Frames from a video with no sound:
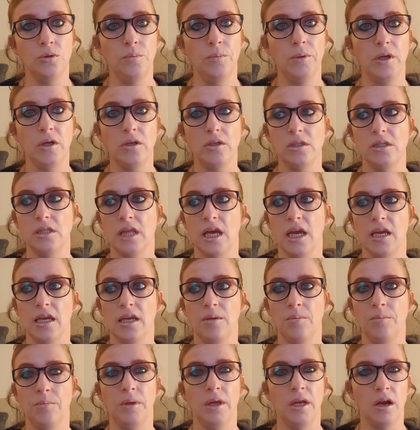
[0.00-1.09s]
because they
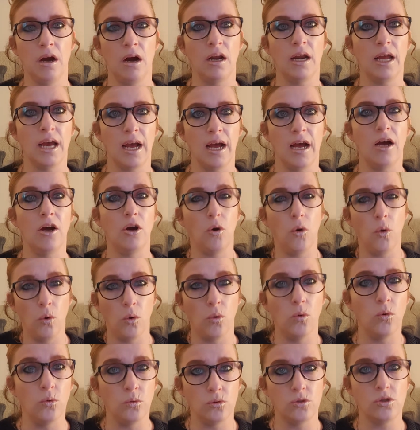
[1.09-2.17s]
can be got at
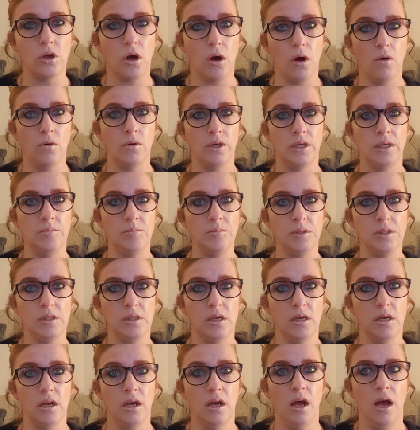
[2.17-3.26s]
all times.
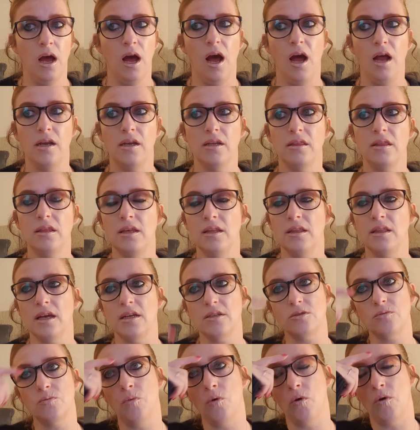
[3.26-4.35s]
And I think
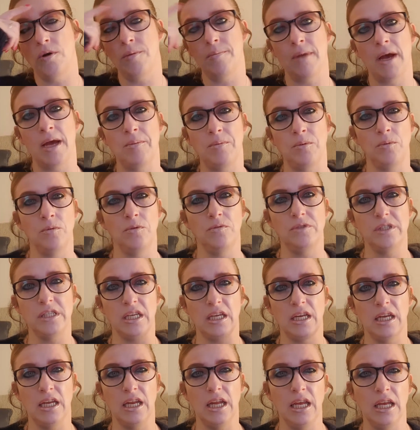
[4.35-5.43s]
that's why maybe we've
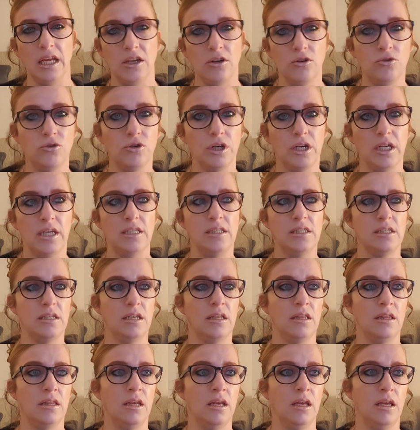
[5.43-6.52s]
seen an increase
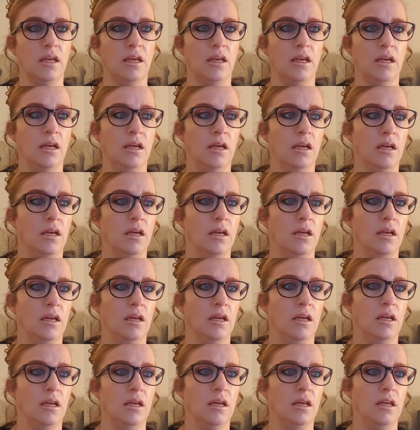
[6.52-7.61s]
in the,
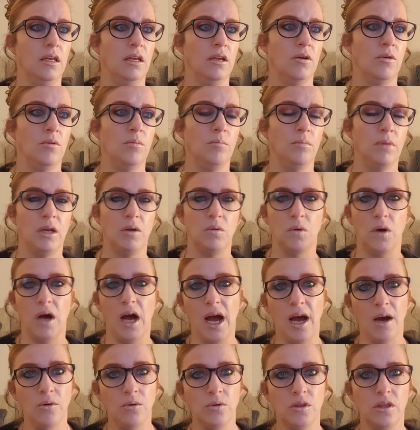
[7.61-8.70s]
you know, mental
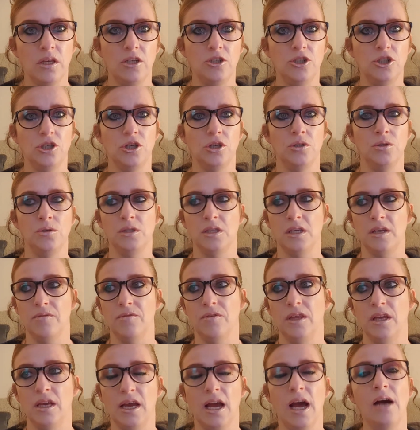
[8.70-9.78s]
health issues and
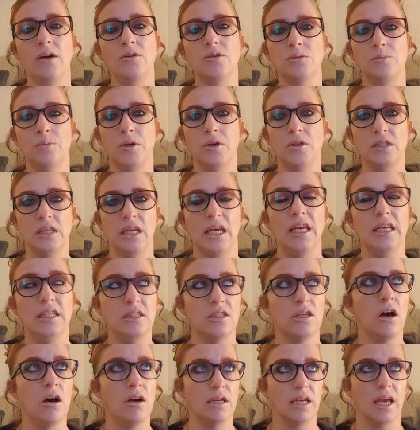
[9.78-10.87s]
everything else, because kids
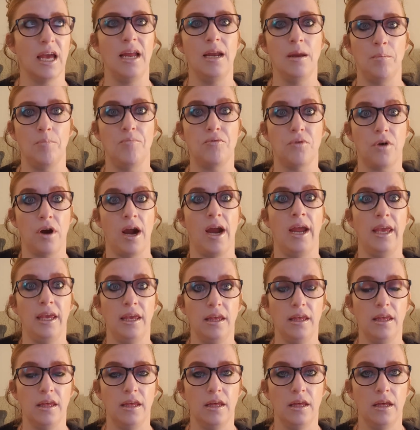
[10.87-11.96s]
aren't getting a
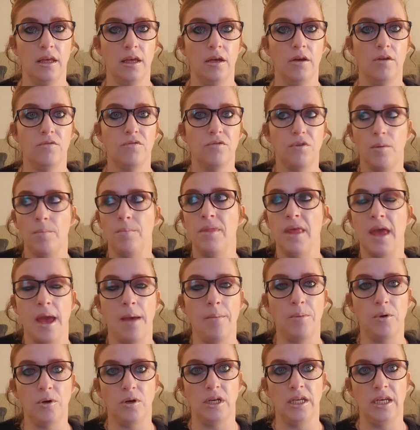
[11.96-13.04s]
break from their
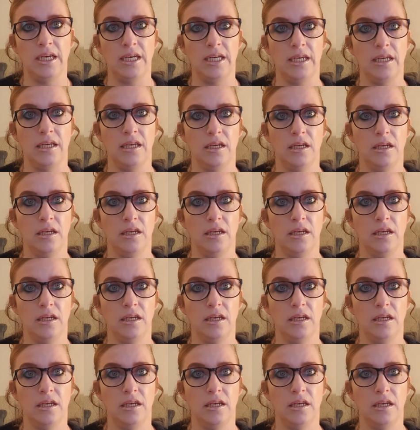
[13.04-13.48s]
bully.